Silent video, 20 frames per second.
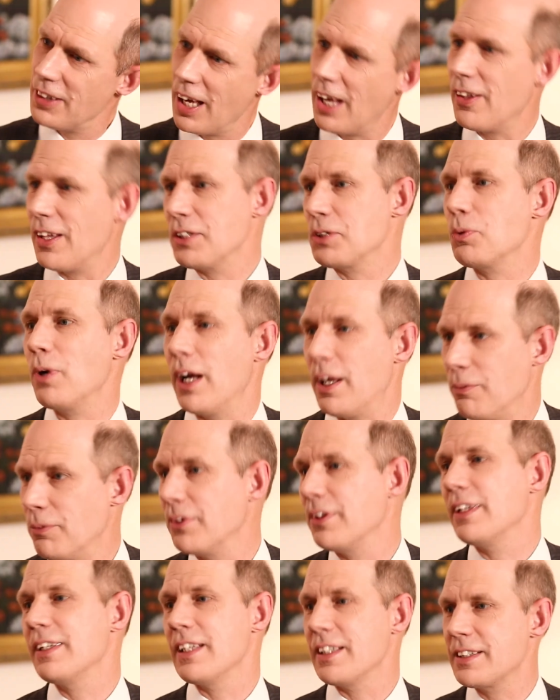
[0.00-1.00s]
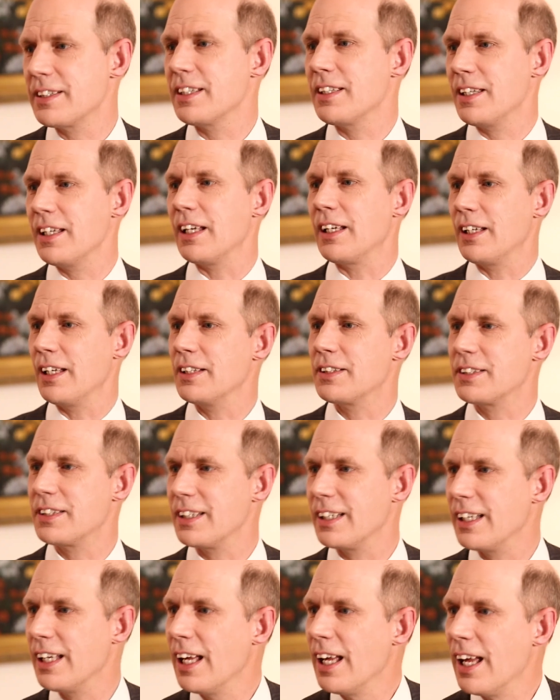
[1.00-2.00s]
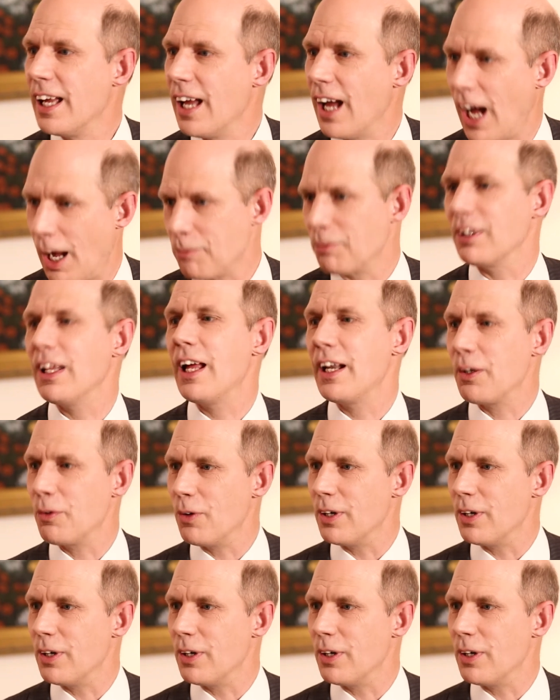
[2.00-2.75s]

Yeah, that's right. Well, that's the thing. I'm glad it